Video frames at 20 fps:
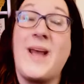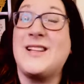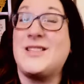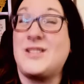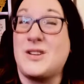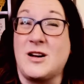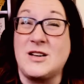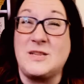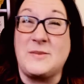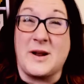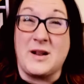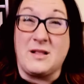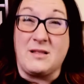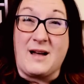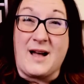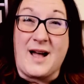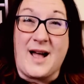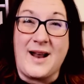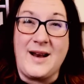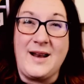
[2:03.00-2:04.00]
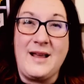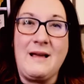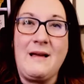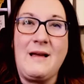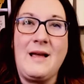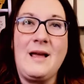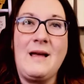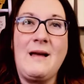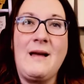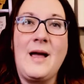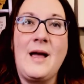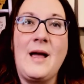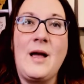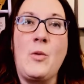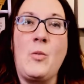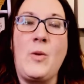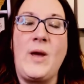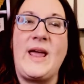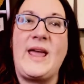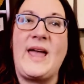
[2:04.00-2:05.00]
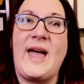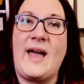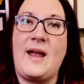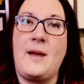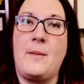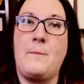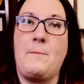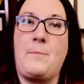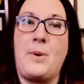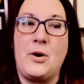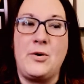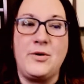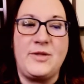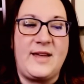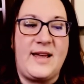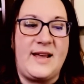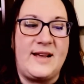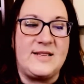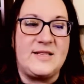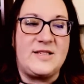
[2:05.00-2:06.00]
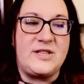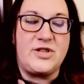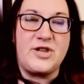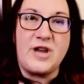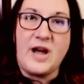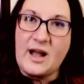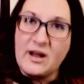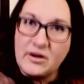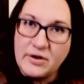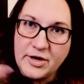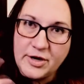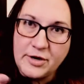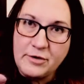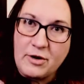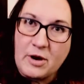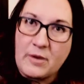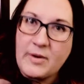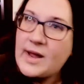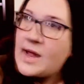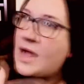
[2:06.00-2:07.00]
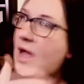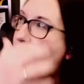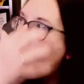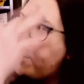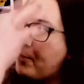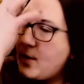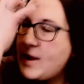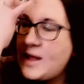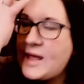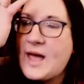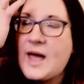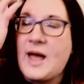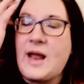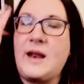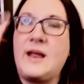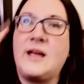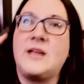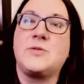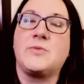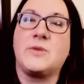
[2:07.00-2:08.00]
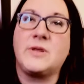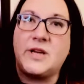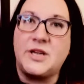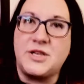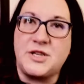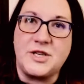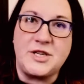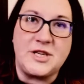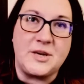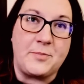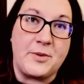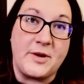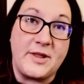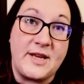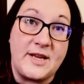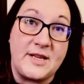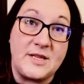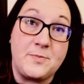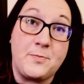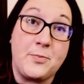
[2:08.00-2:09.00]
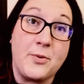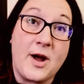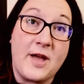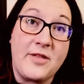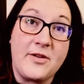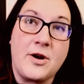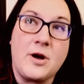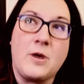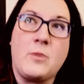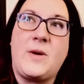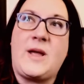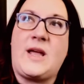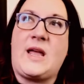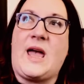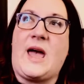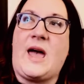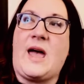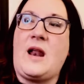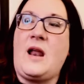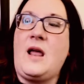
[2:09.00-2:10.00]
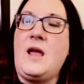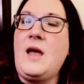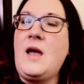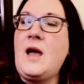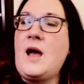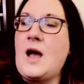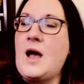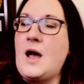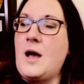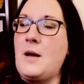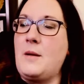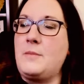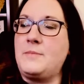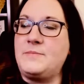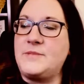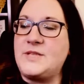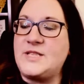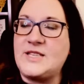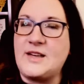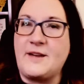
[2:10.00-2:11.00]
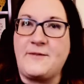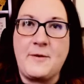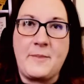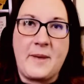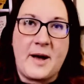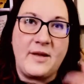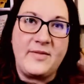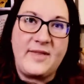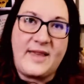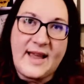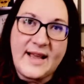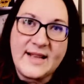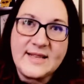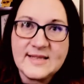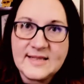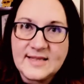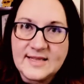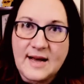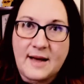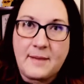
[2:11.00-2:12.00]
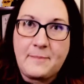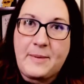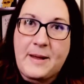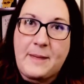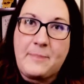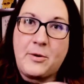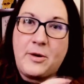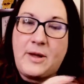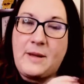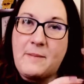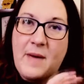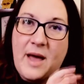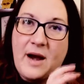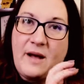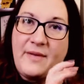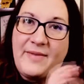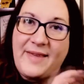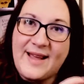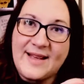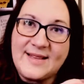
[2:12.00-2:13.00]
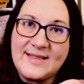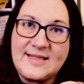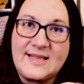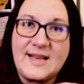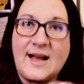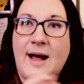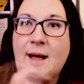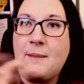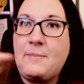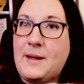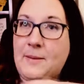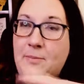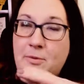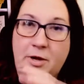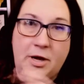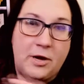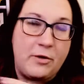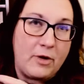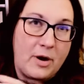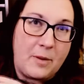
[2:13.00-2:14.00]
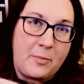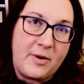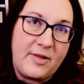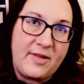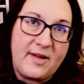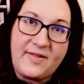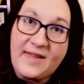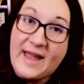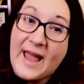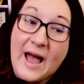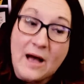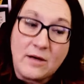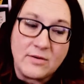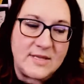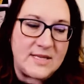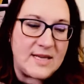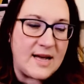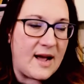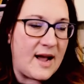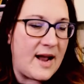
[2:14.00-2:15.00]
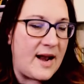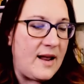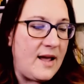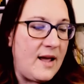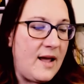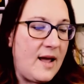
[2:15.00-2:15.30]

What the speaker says: it's talked about a lot. We get both his childhood growing up, we get his relationship with his brother, we get stuff about the inside, people he met on the inside, people he grew up with on the outside.